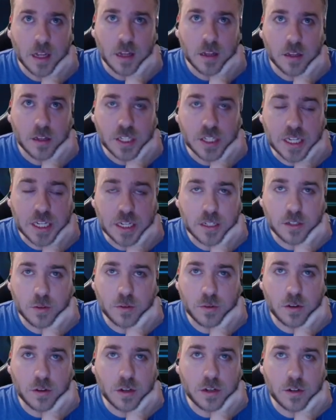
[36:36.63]
So yeah,
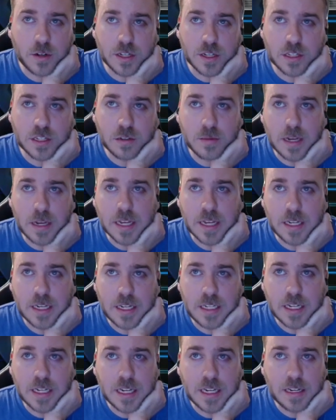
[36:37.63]
don't underestimate any
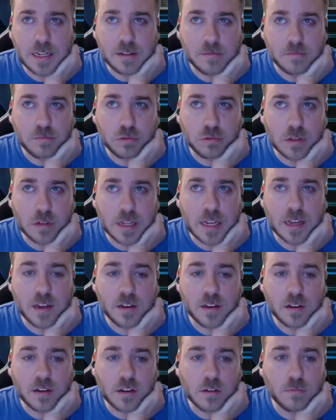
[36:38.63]
team.
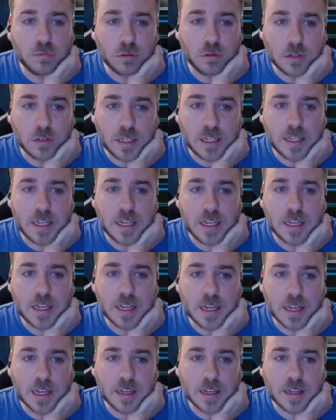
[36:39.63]
Plan completely
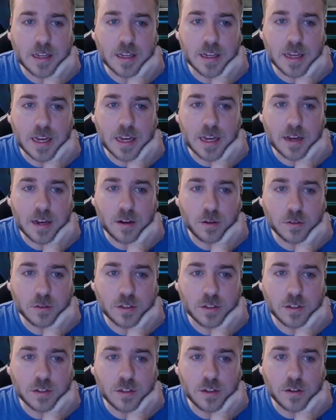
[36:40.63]

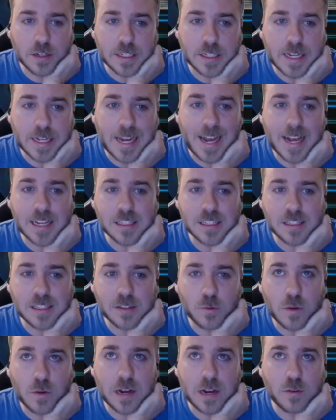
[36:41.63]
out your attacks.
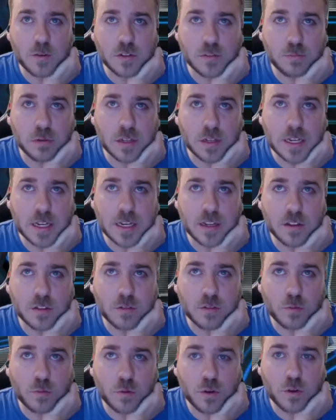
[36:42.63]
When I was planning
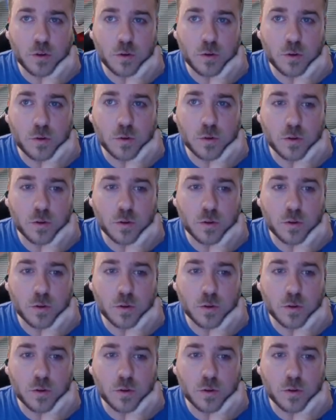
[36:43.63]
through